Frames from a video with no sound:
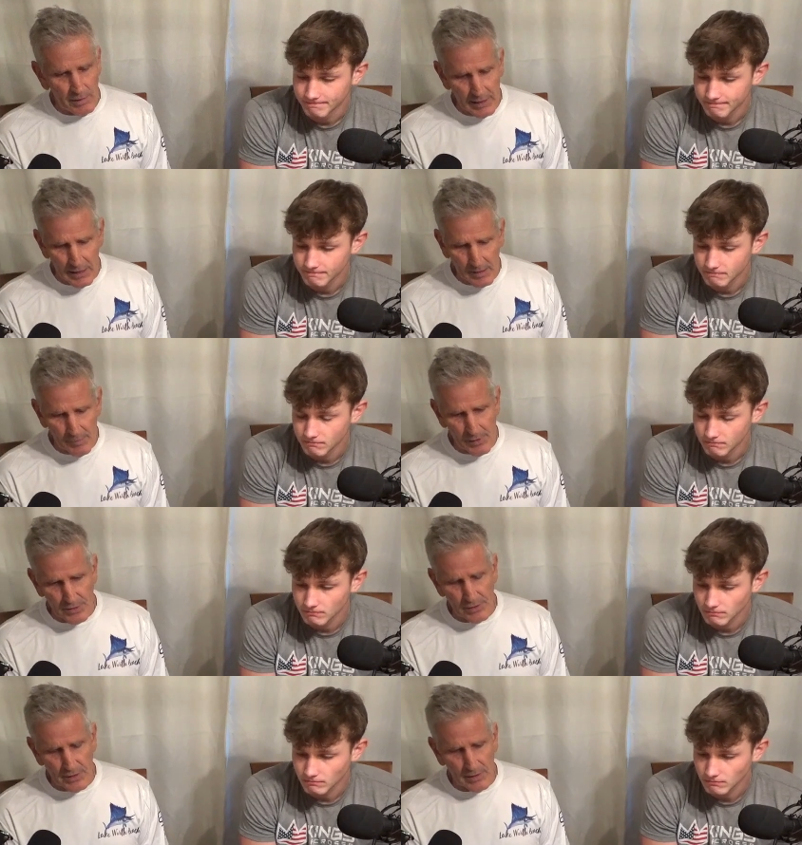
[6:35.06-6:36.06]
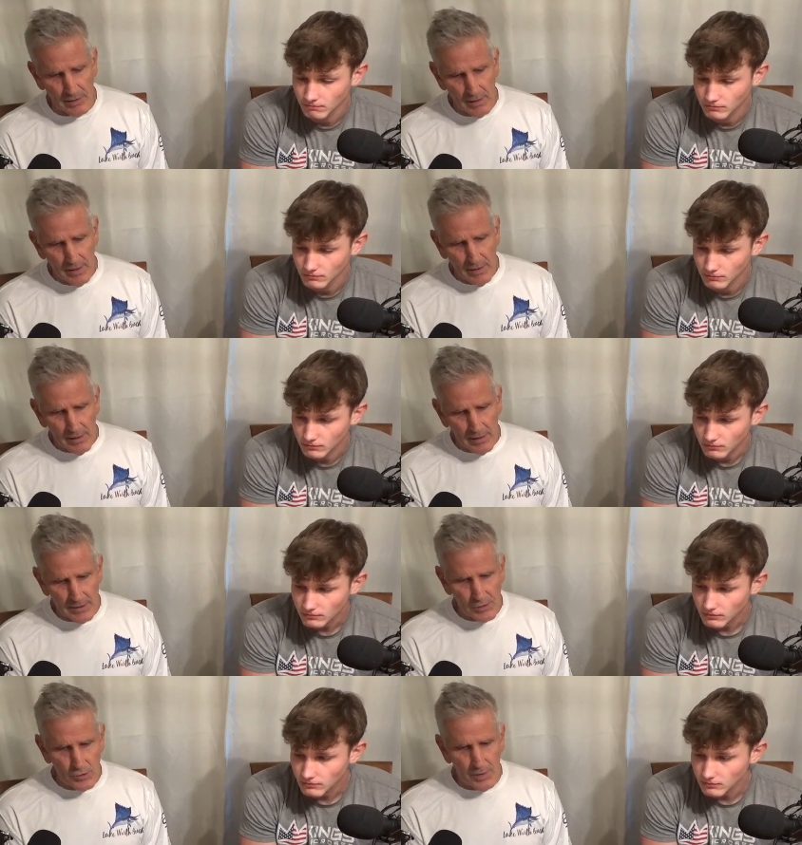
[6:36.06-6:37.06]
Speaker 1: a young person
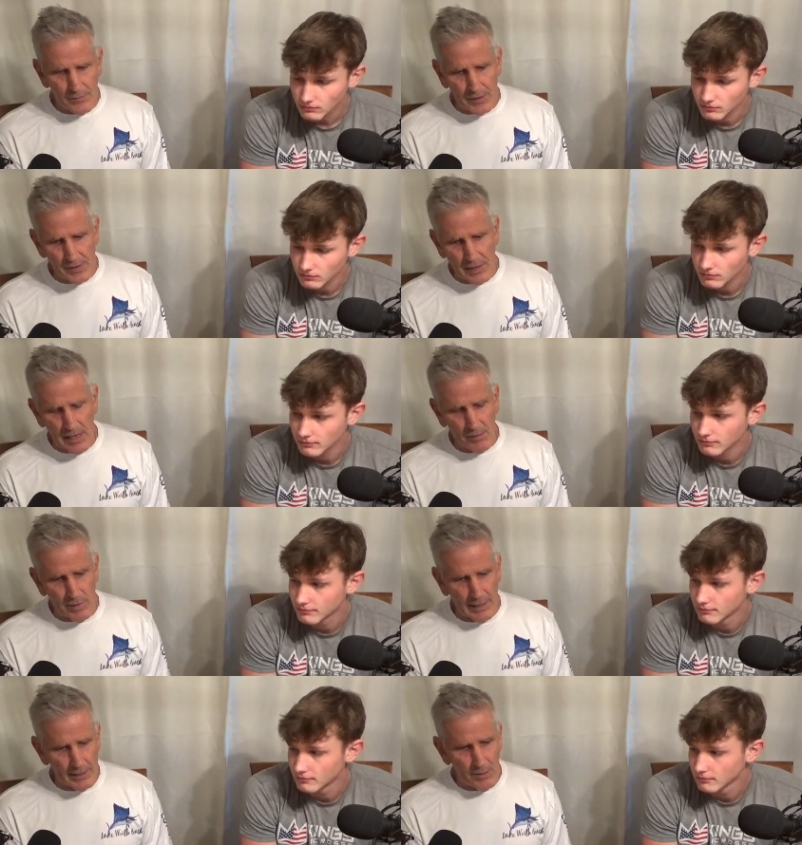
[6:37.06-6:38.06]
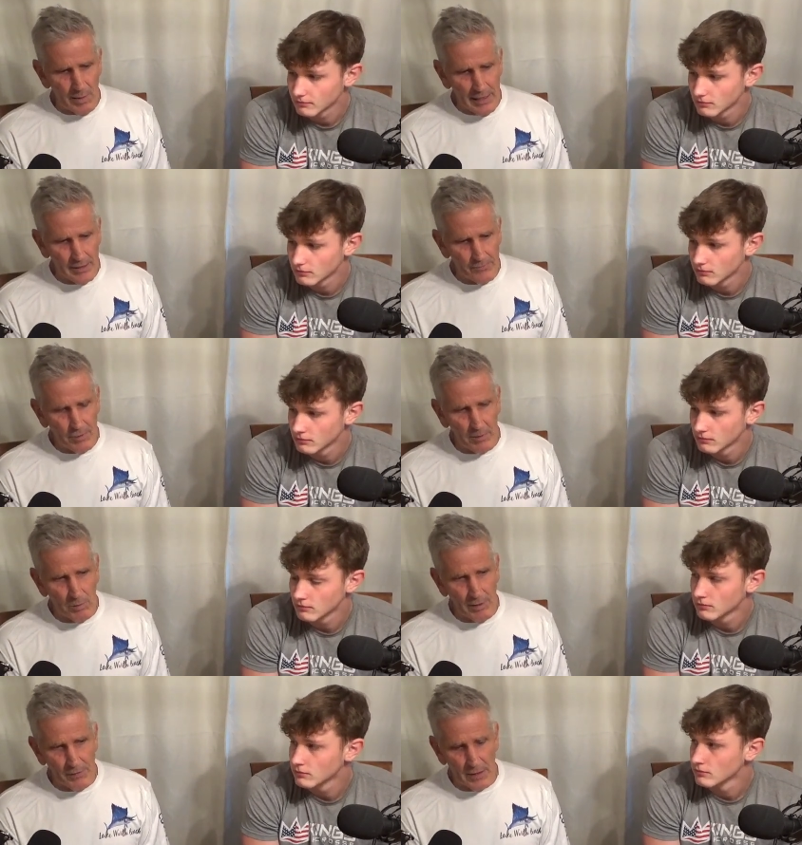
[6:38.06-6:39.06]
can sort this out when I know I have trouble
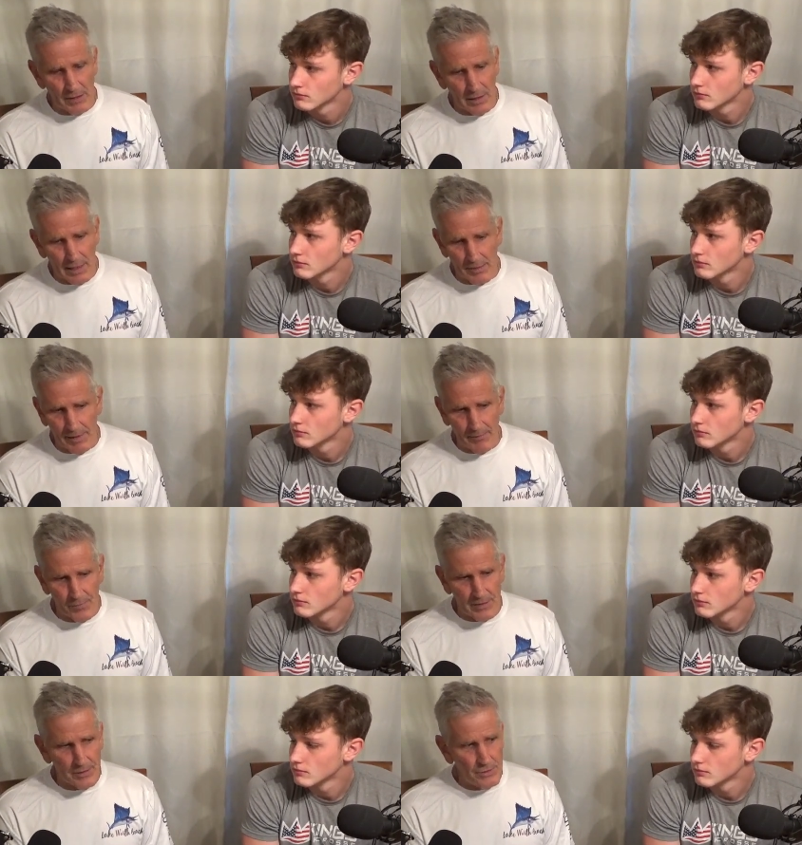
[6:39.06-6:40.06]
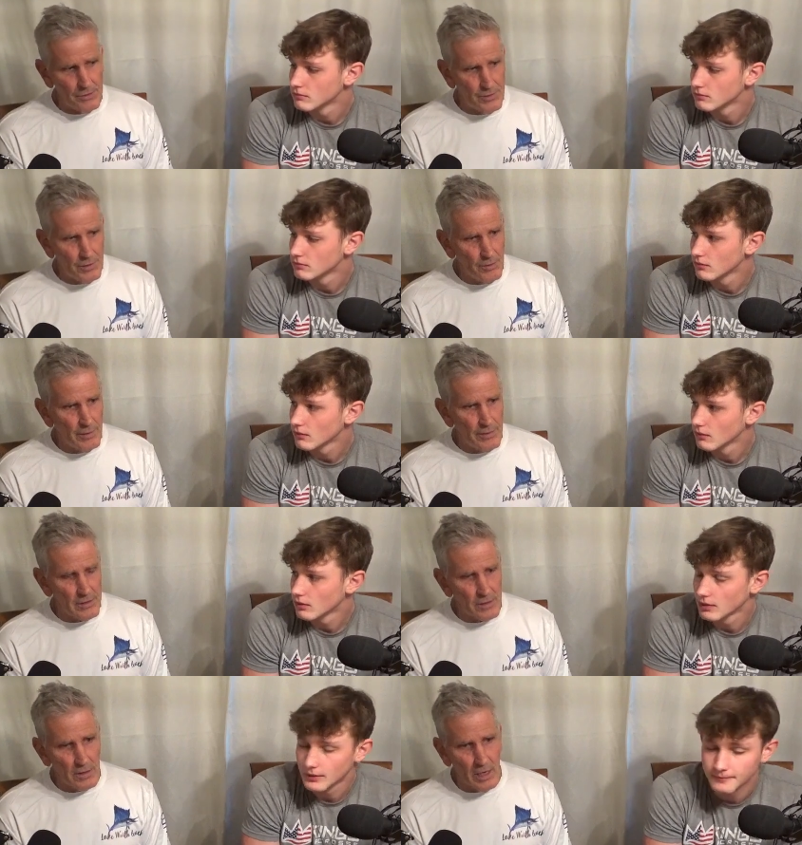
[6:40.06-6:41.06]
with it, and a lot of my friends do too. And
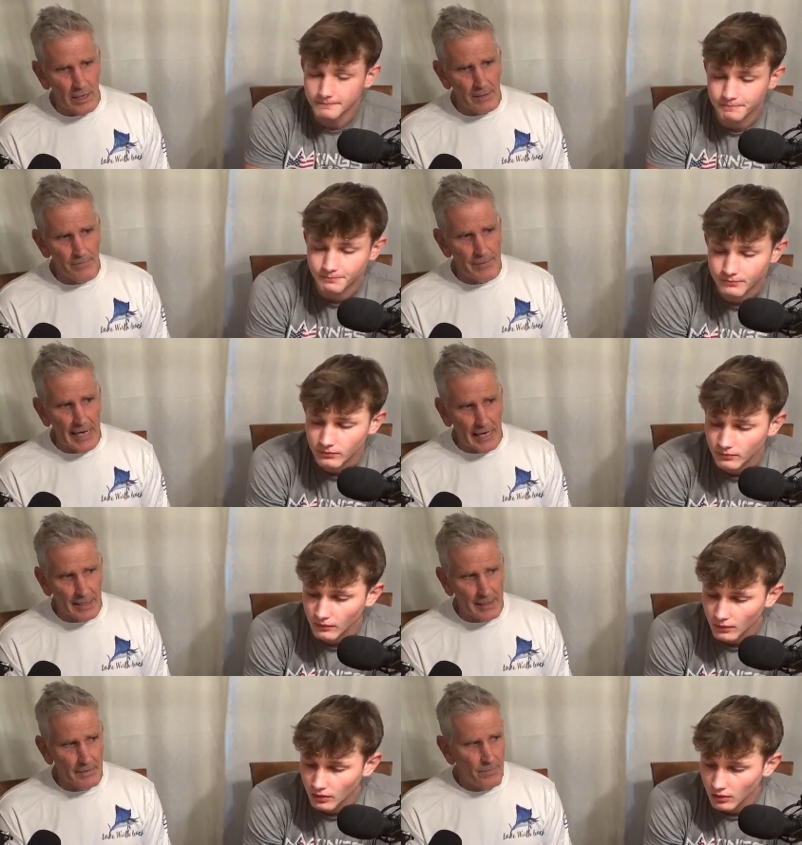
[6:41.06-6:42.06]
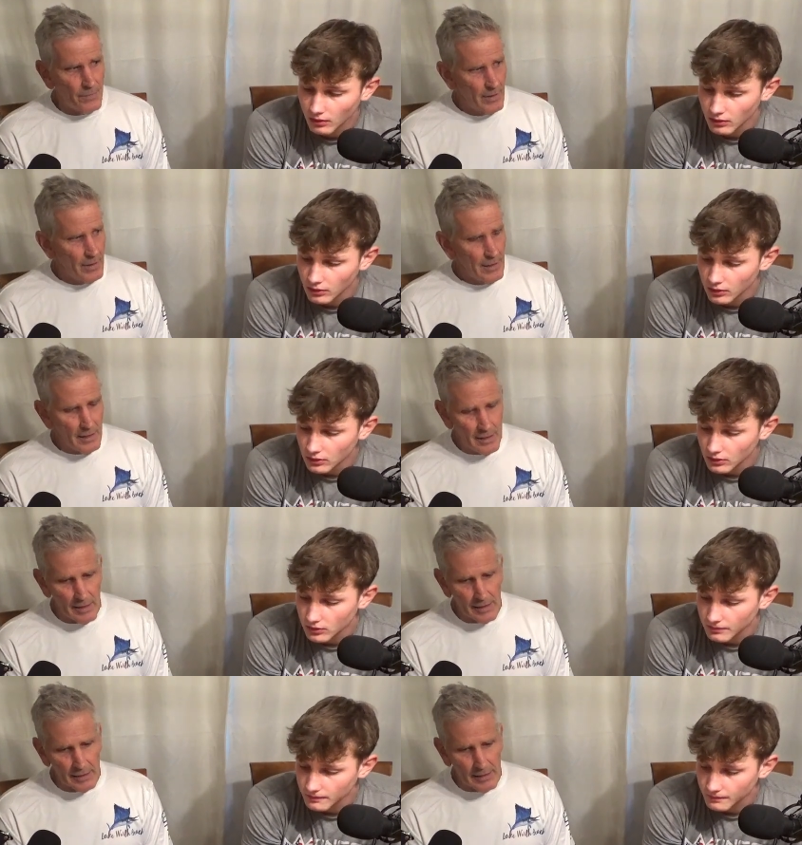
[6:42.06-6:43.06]
there's a lot of negative
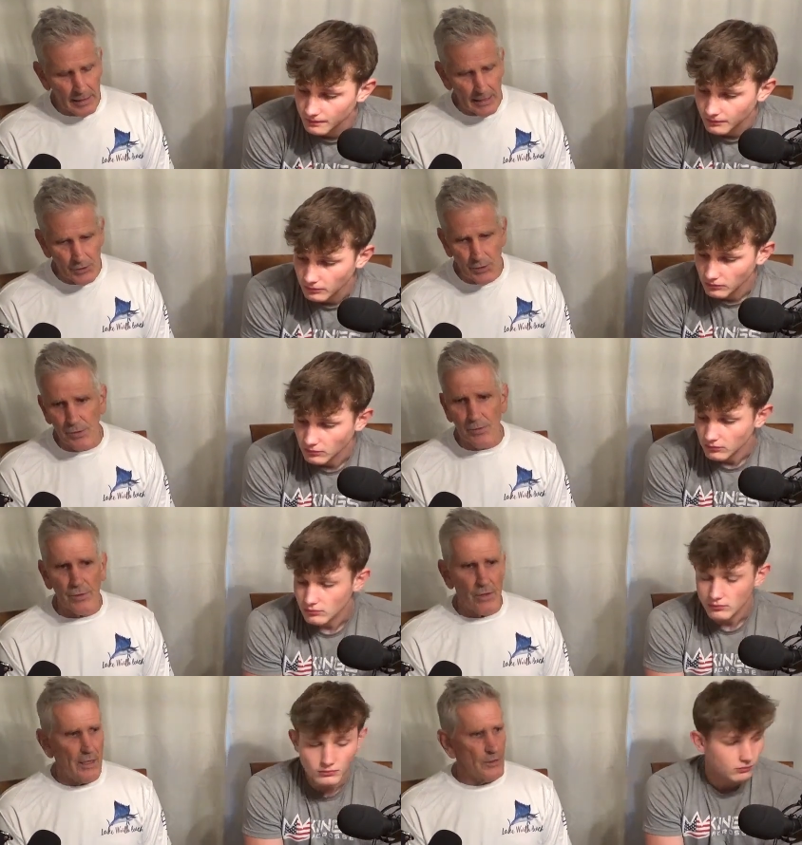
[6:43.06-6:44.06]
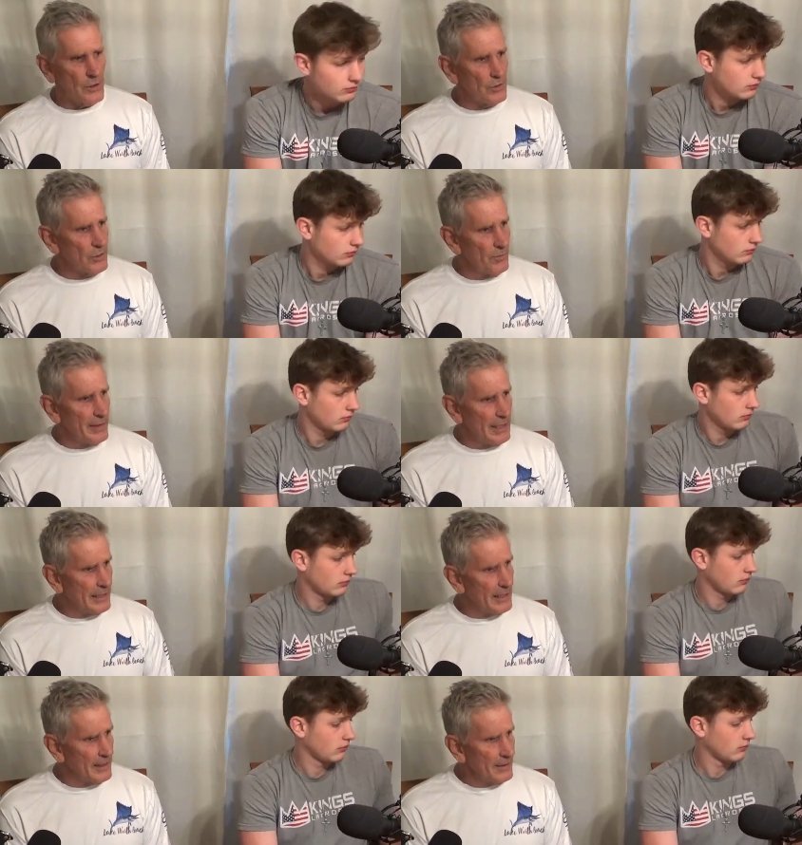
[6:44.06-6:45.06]
uh, issues on social
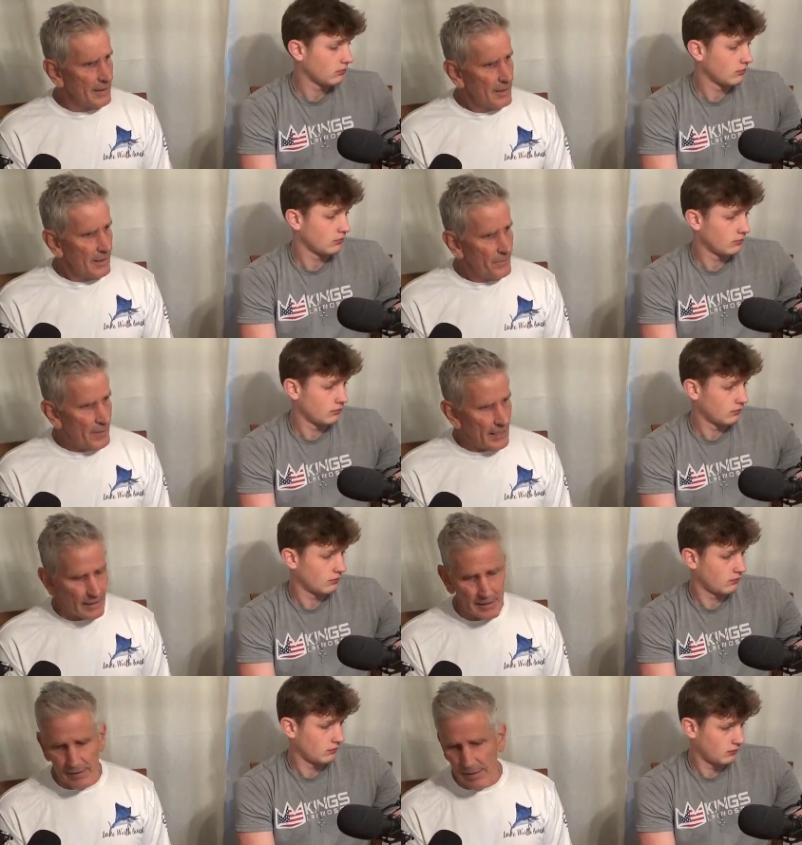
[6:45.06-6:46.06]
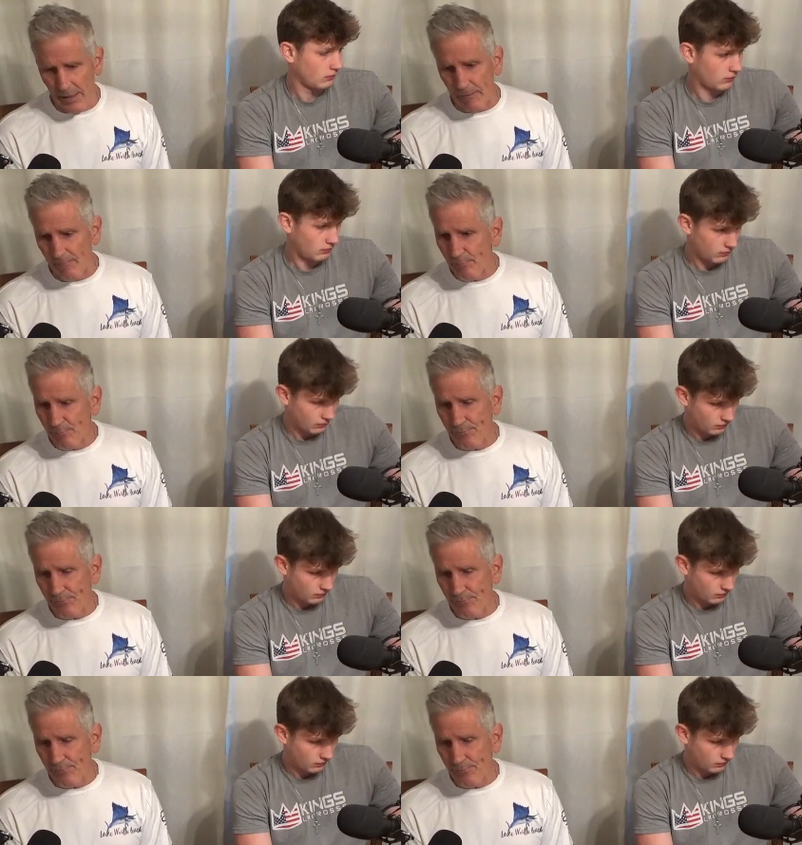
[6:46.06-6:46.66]
media that can, um,